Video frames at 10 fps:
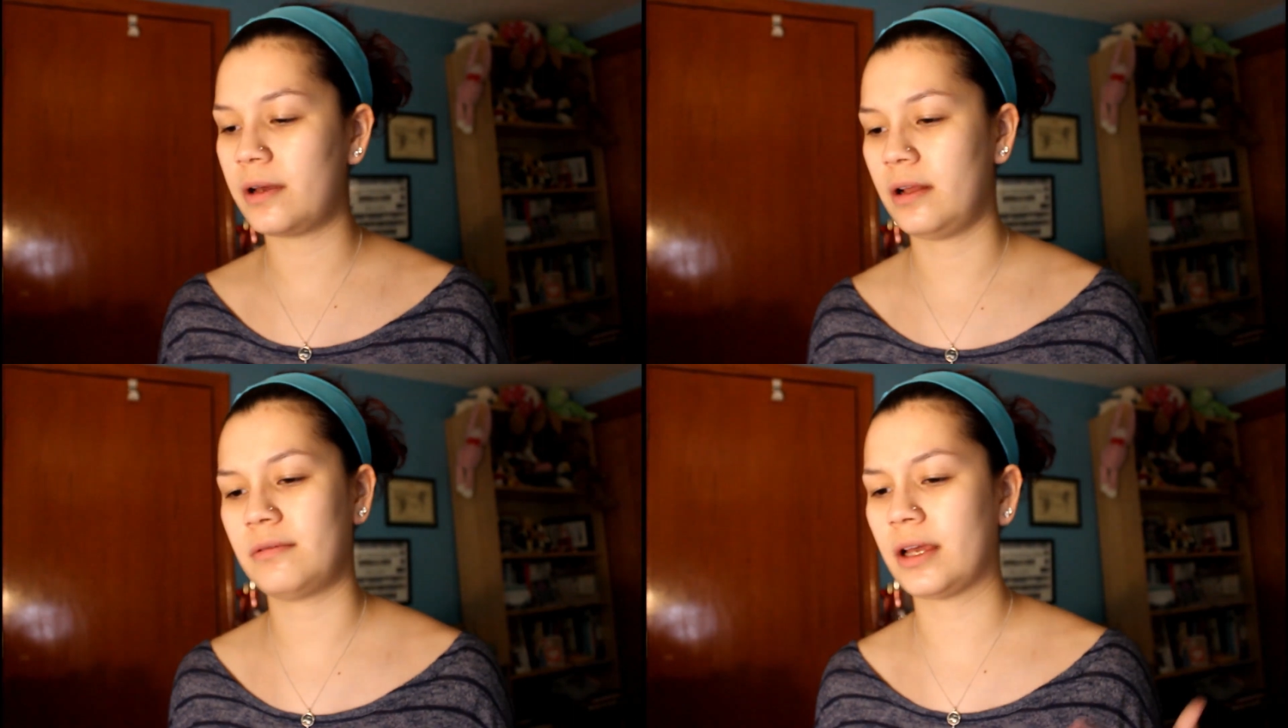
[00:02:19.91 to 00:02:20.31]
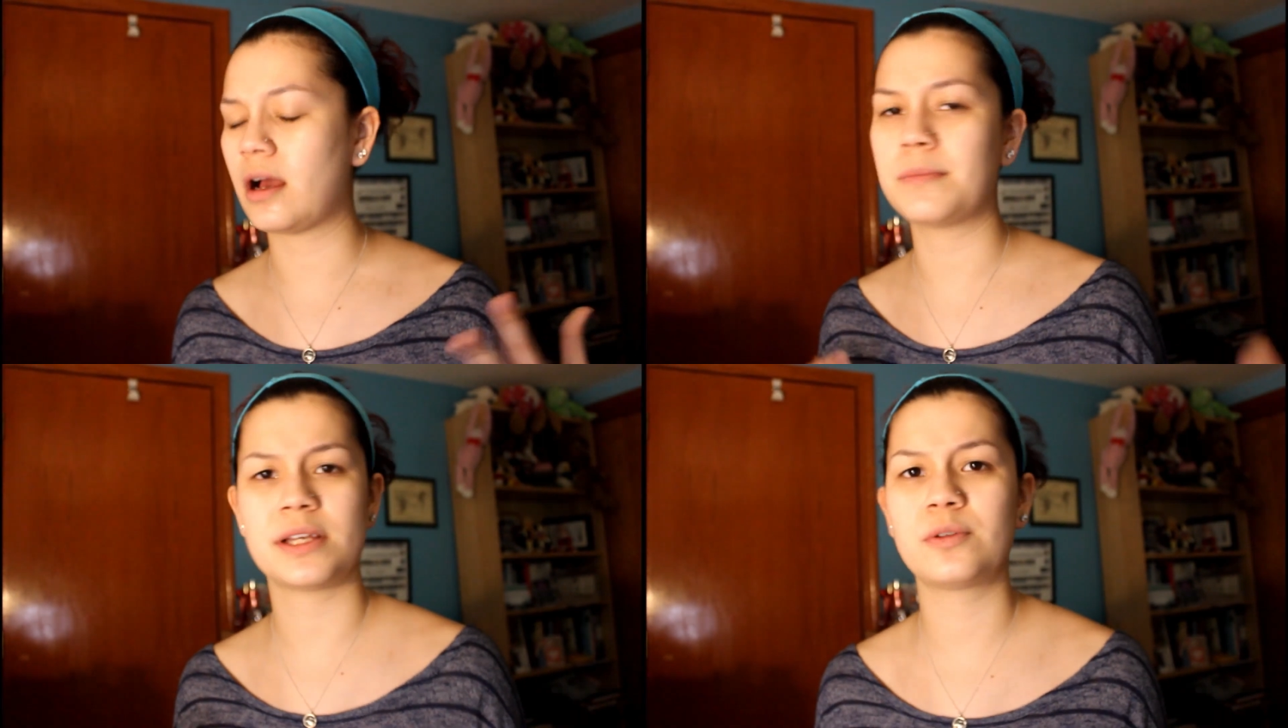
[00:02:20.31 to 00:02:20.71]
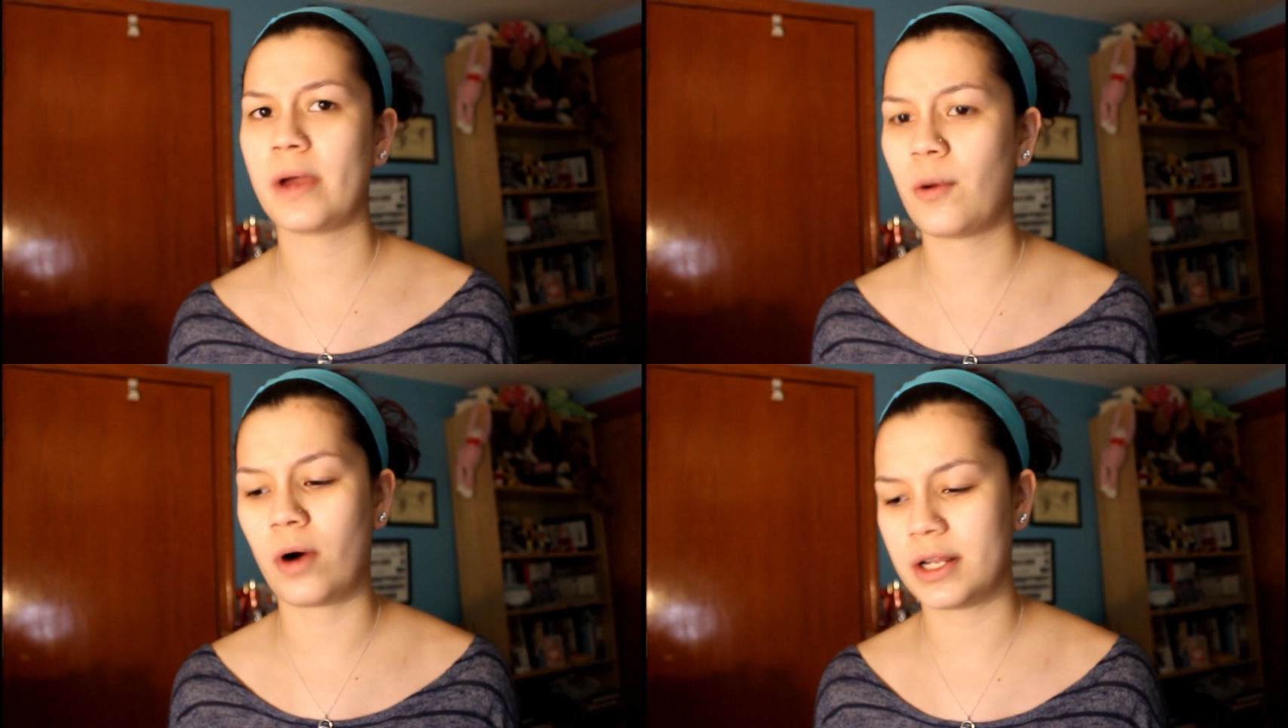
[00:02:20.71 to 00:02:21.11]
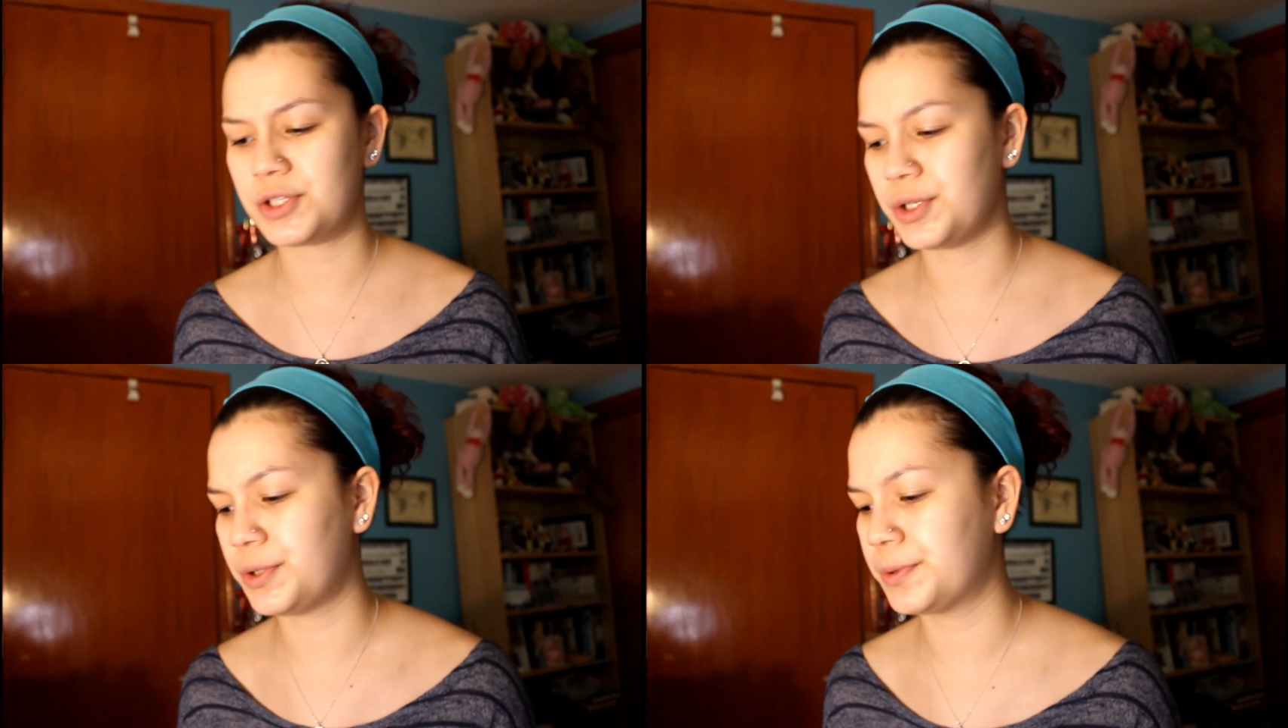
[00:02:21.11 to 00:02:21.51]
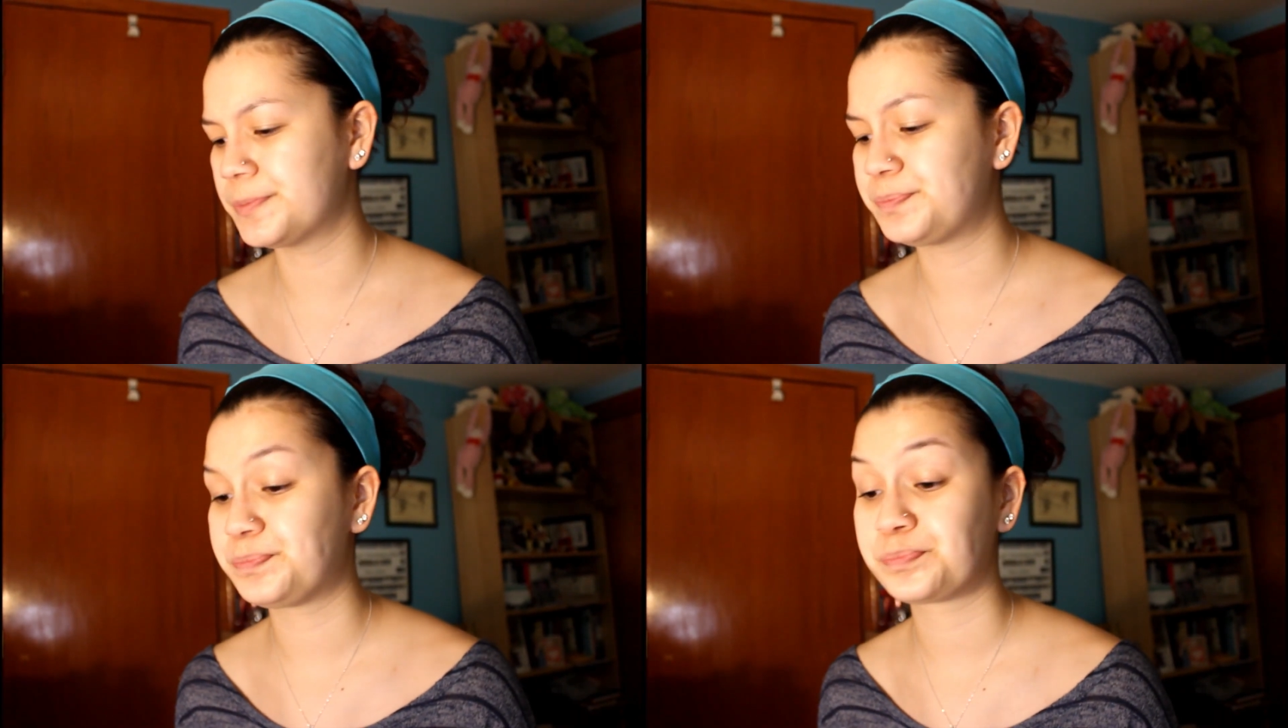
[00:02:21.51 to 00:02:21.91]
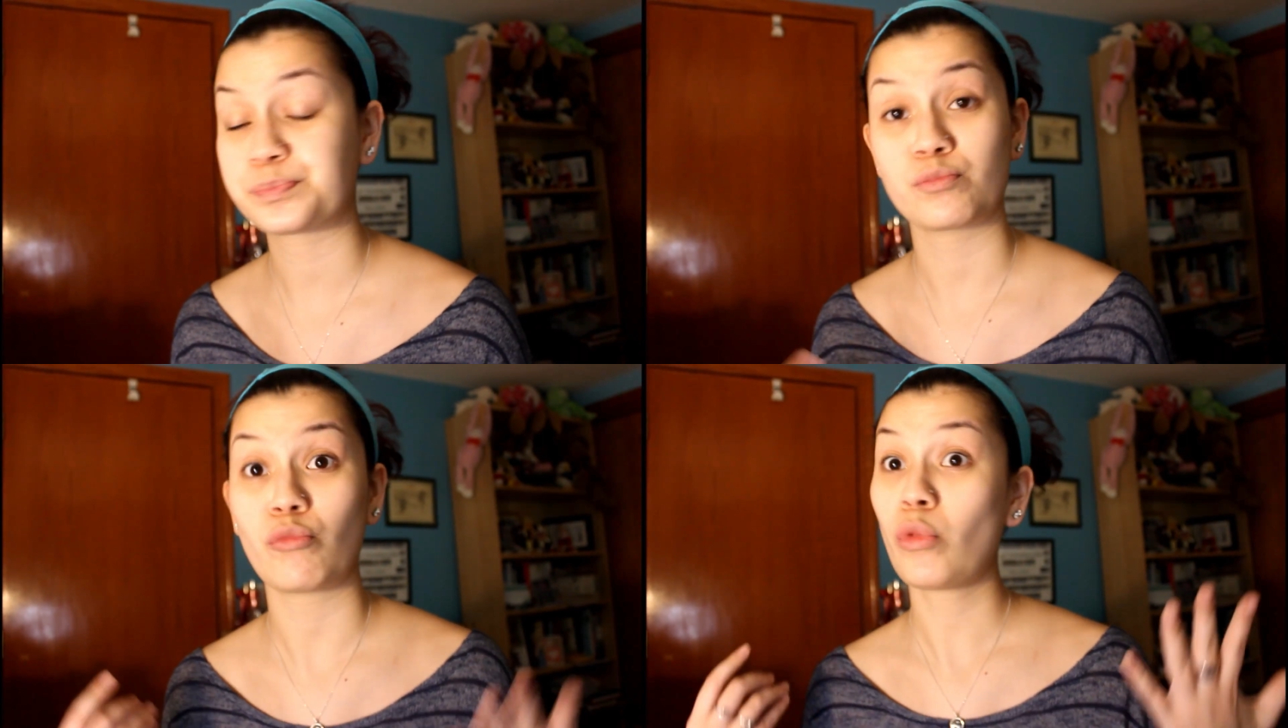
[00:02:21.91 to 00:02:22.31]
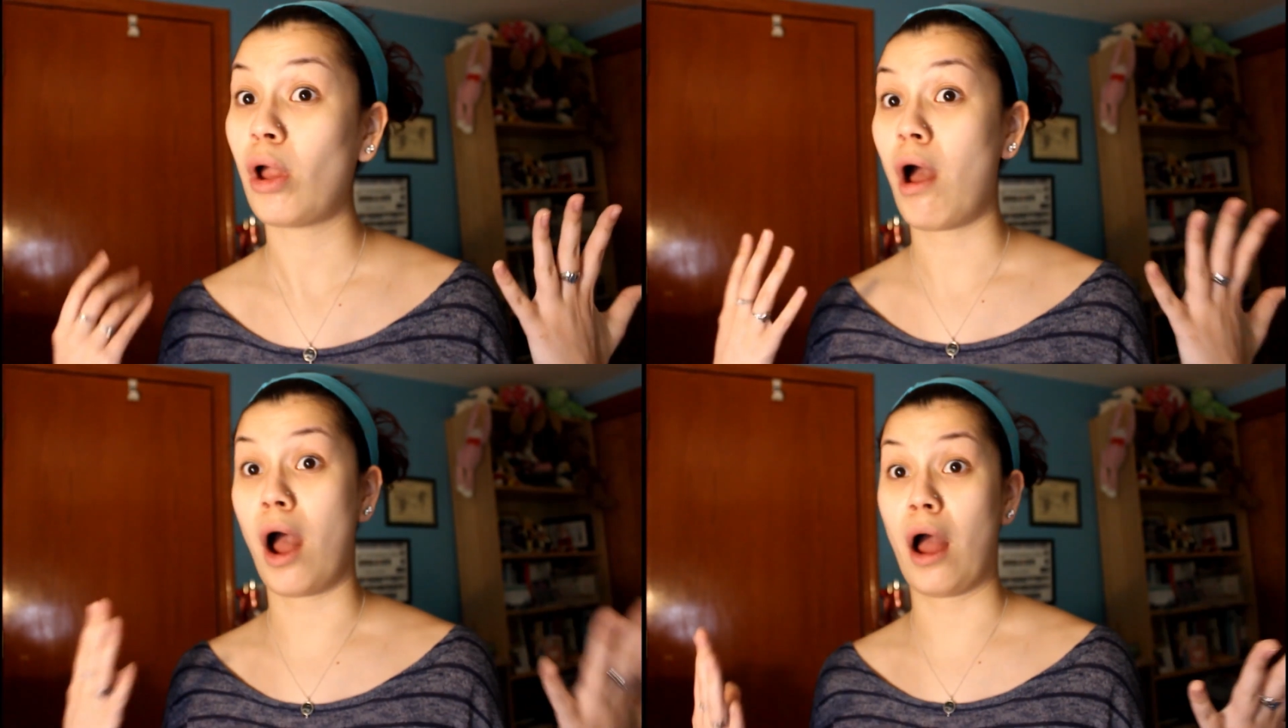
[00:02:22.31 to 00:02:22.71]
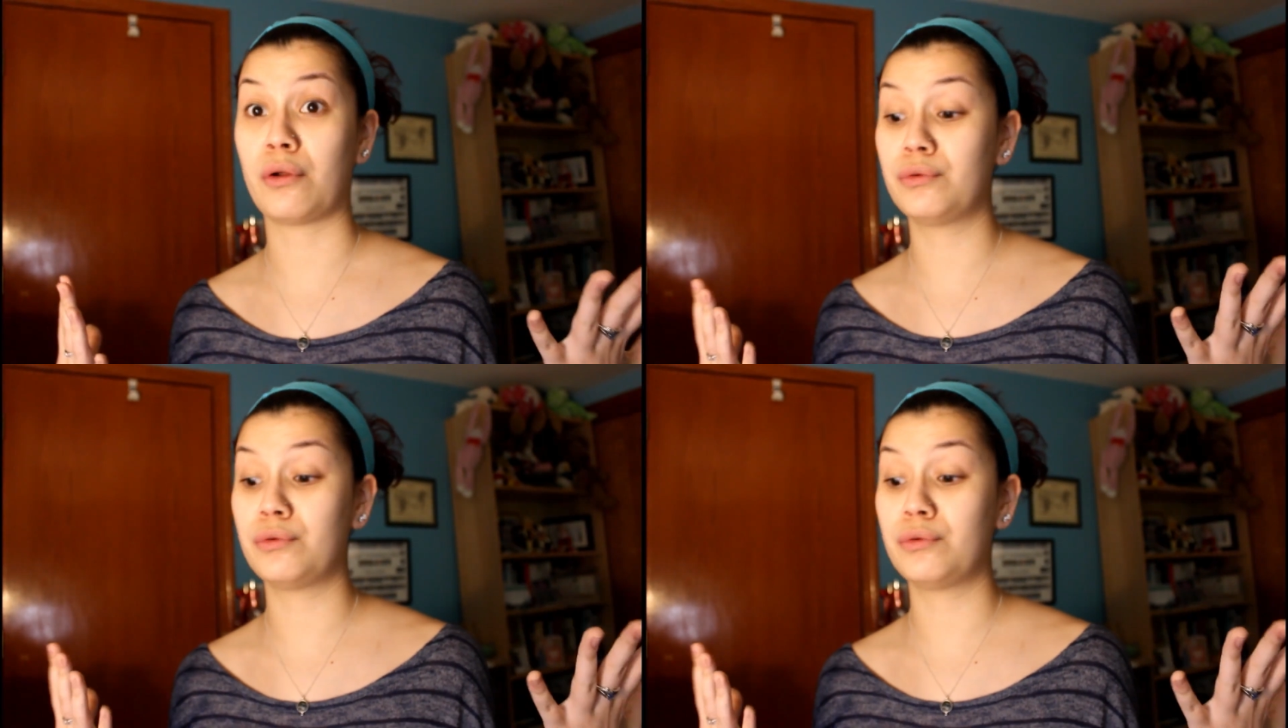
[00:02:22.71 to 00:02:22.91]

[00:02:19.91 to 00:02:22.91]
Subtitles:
it like comes out the way I want it to. I don't